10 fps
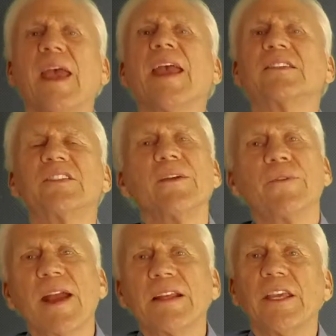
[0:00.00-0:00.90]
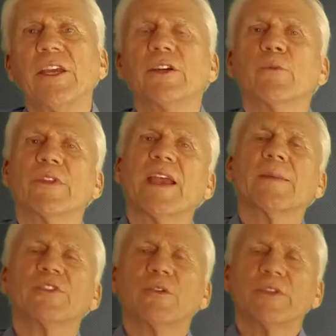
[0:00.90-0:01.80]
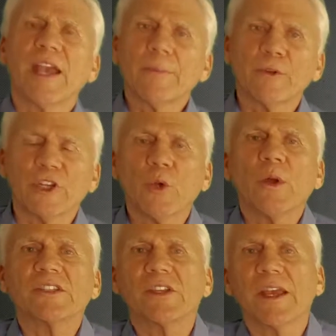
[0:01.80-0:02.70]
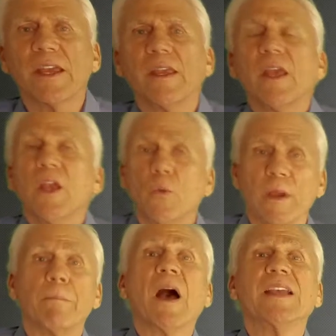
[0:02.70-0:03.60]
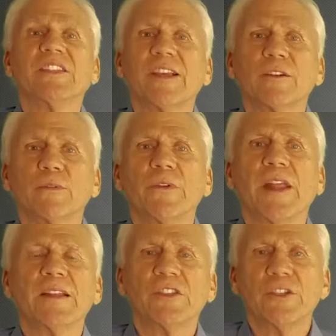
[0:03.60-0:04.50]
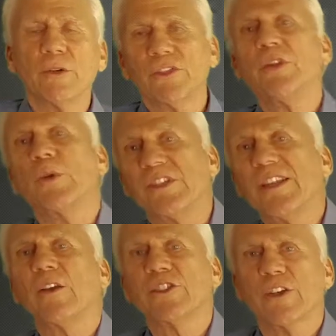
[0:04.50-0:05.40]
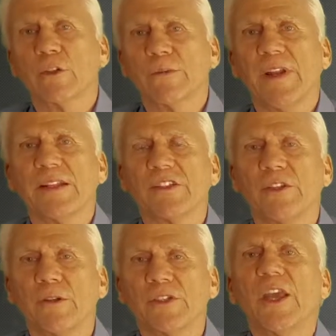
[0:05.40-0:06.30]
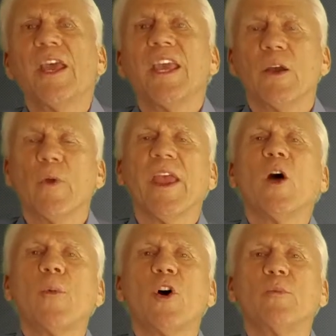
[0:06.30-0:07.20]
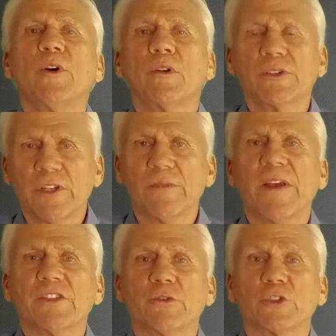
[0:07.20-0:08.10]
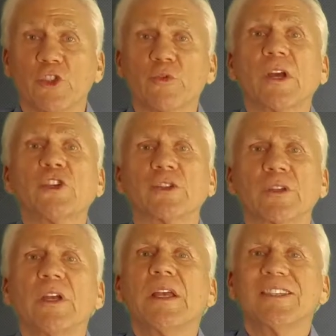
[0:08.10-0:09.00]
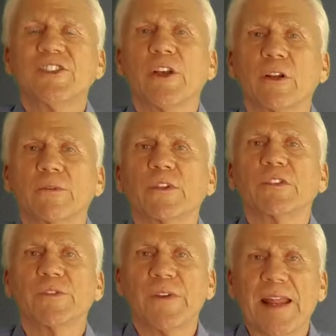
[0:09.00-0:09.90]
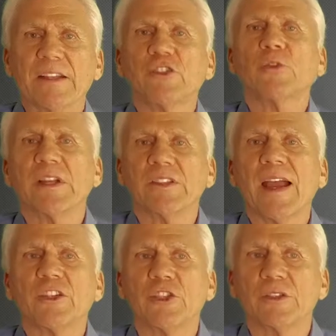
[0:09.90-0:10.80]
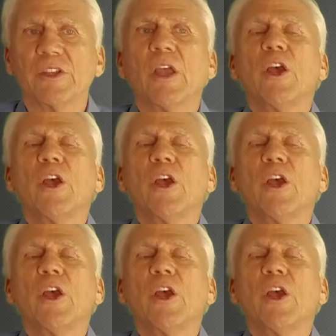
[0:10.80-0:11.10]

Hey, it's Dave Franecki here. I'm with CAPSTONE Capital USA. We buy seller finance notes, we sell seller finance notes, and we help homeowners and investors structure seller finance transactions.